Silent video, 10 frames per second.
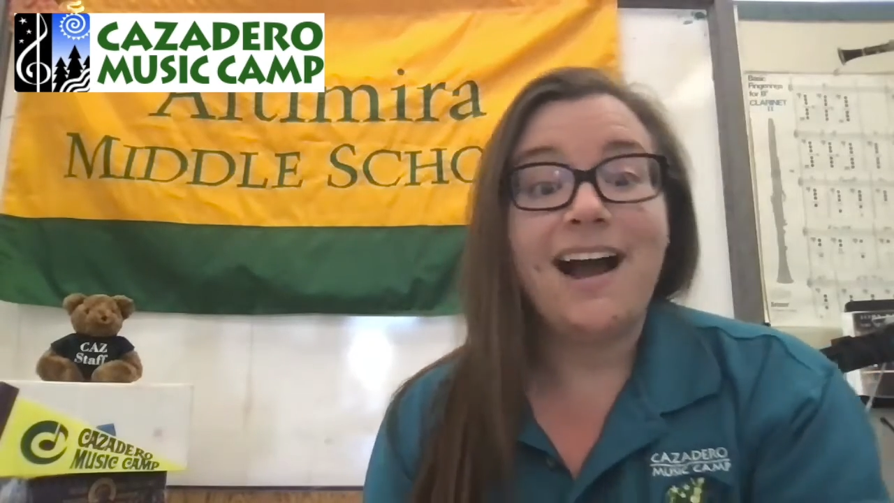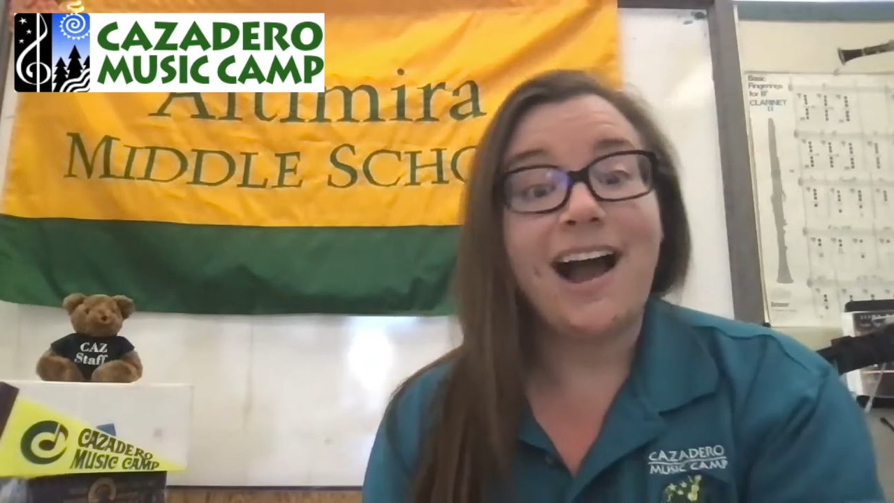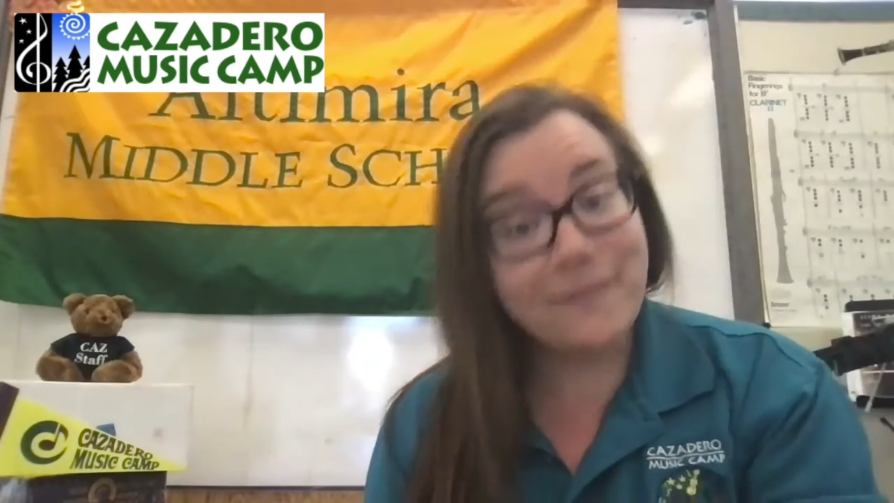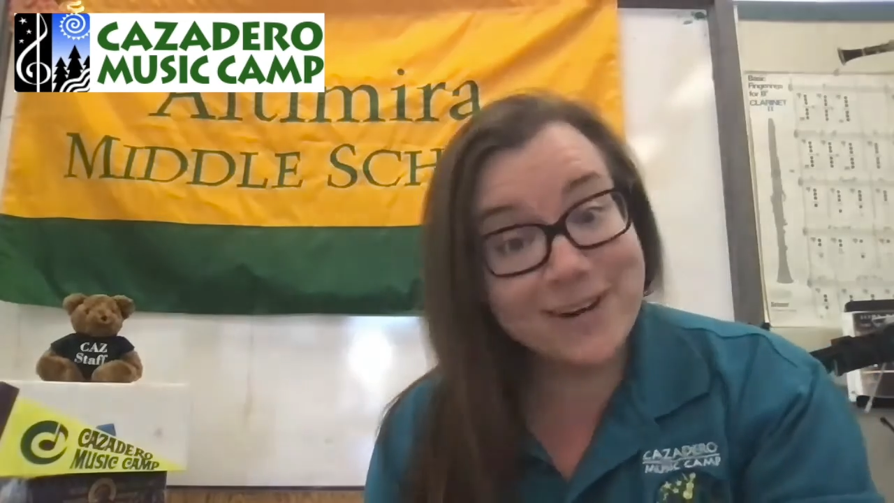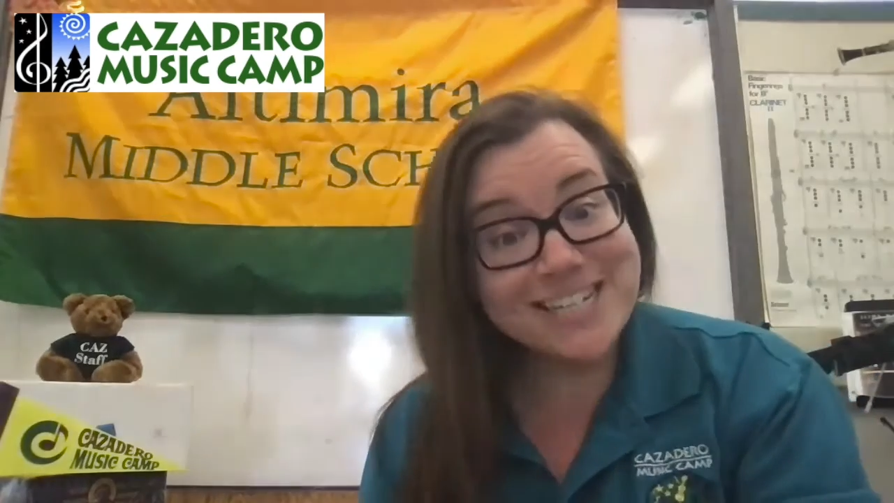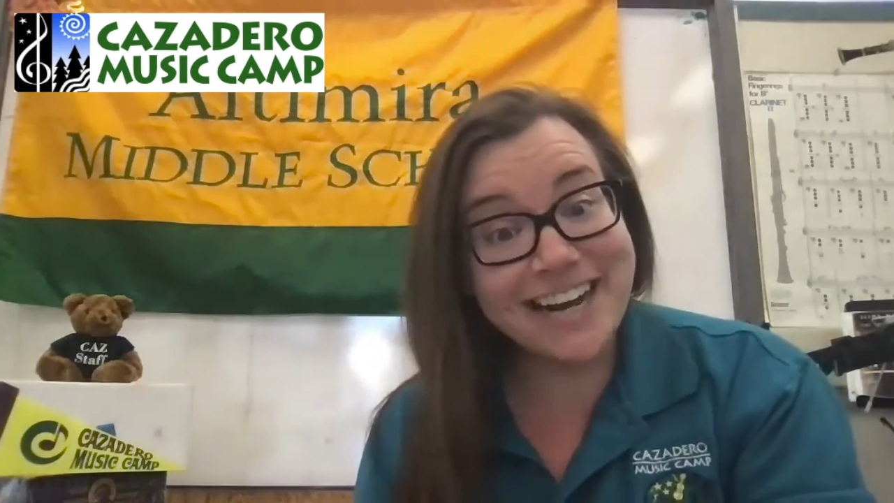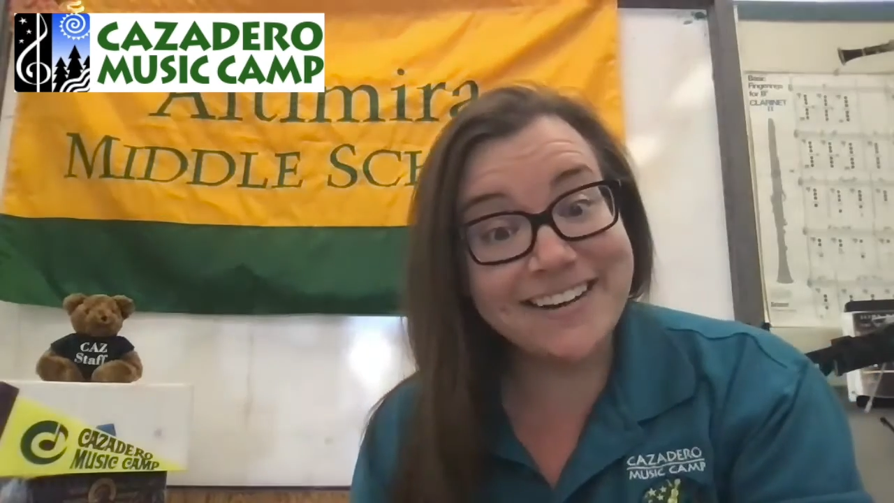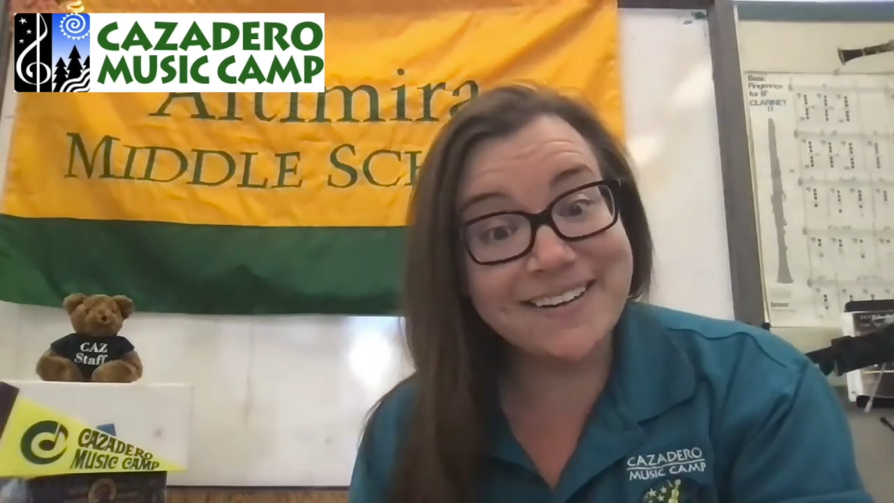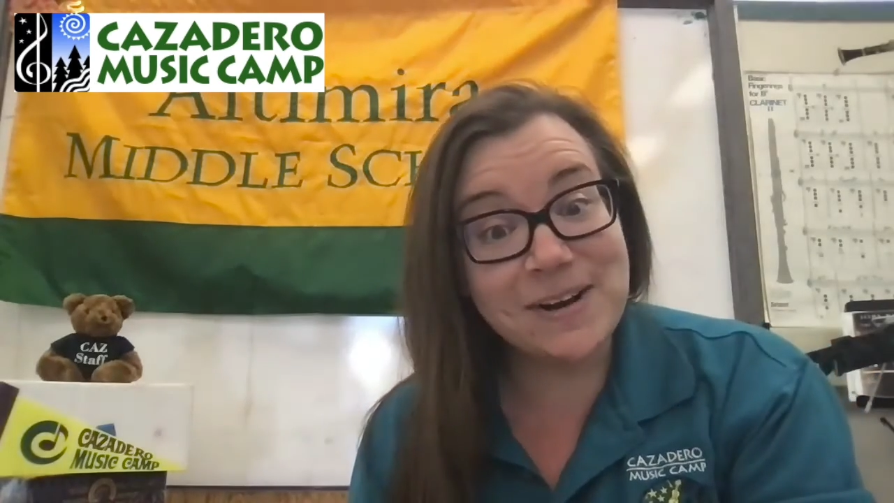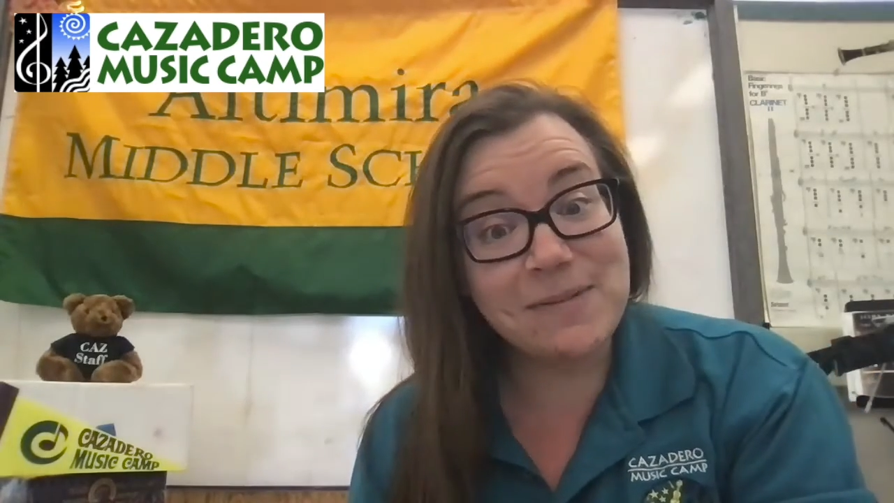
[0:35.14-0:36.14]
I wish I
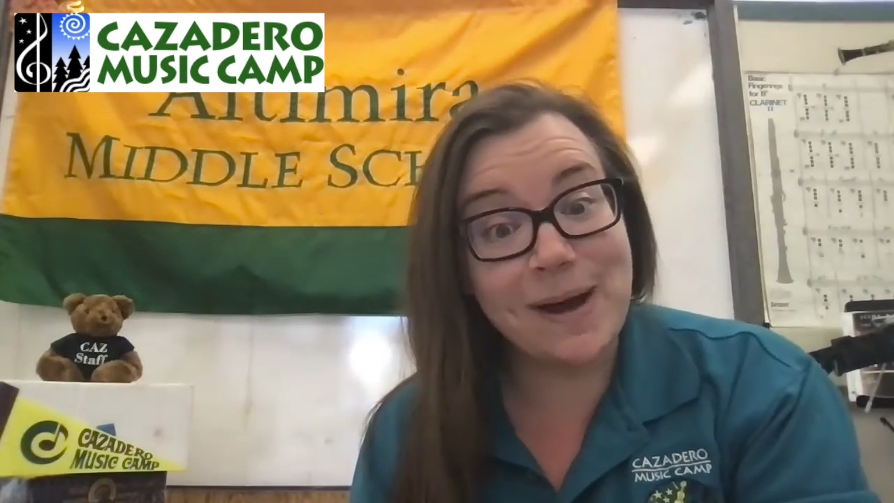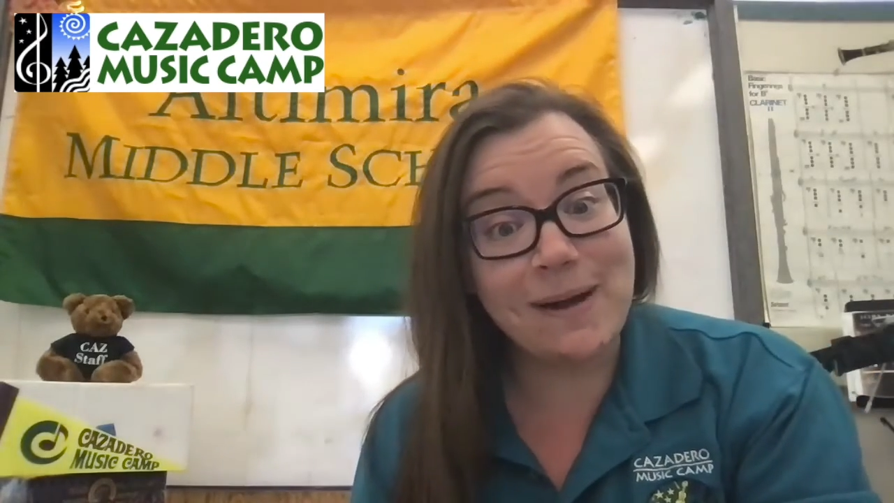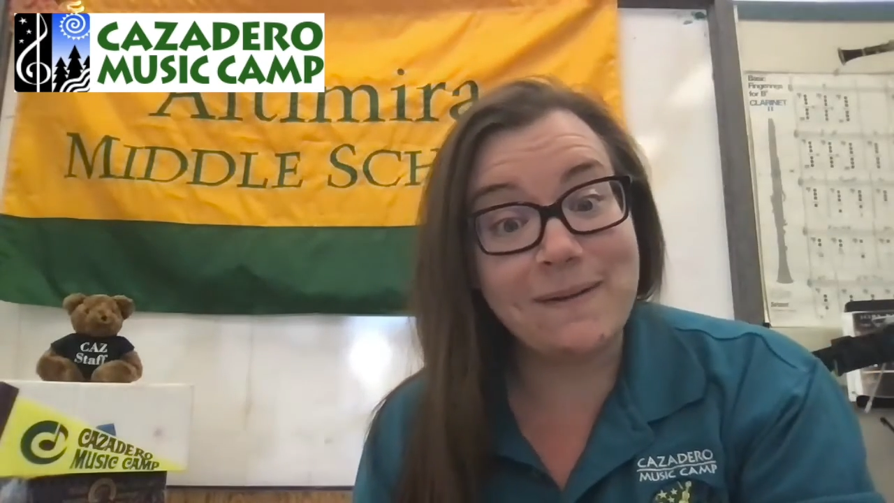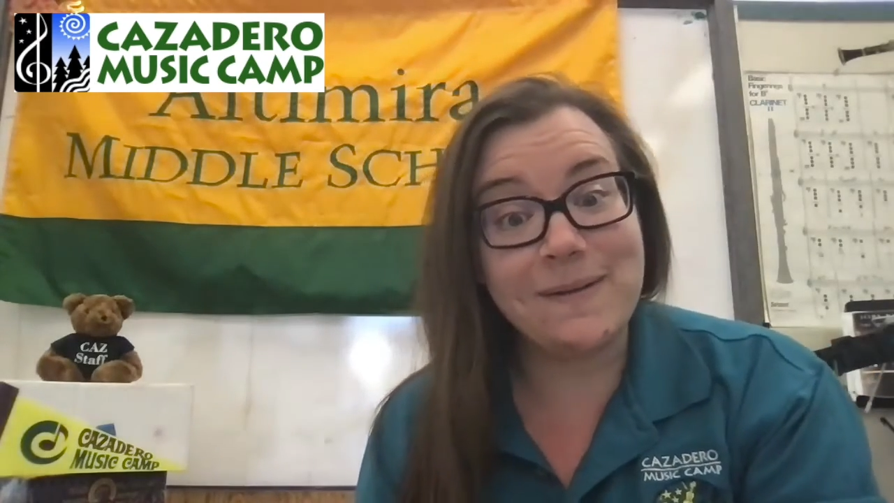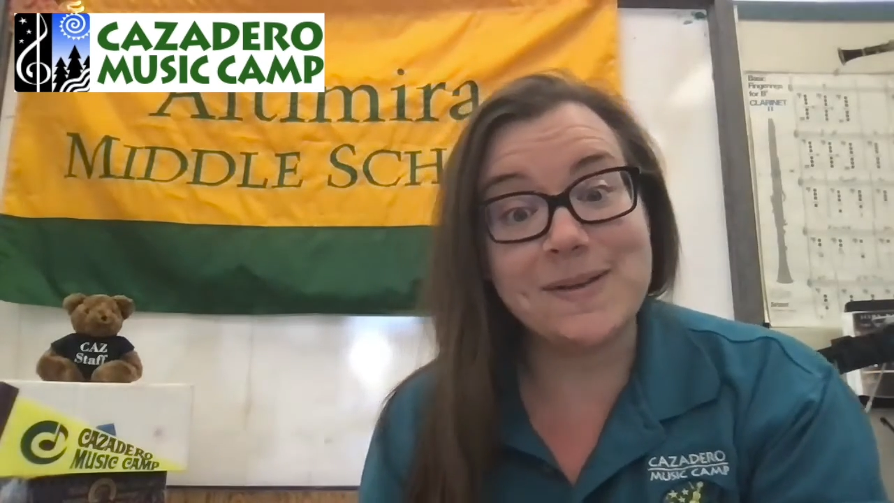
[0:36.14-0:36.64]
had known about